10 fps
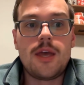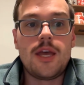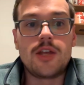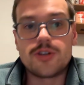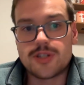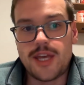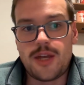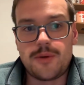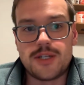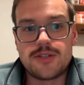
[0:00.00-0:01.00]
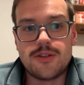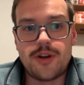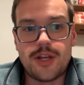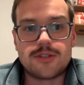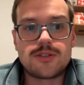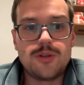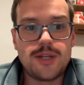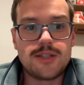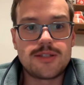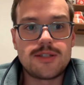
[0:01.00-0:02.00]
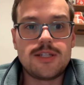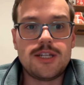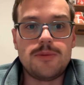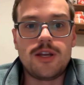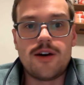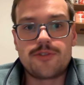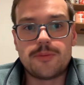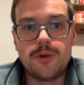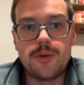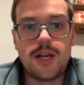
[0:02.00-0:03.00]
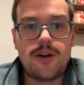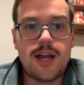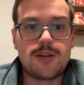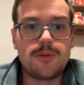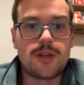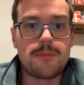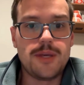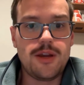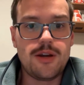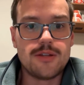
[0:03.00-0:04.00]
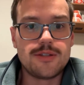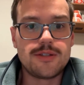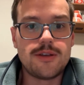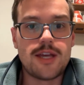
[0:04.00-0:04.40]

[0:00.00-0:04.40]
English language learning students need to be comfortable in interacting with their peers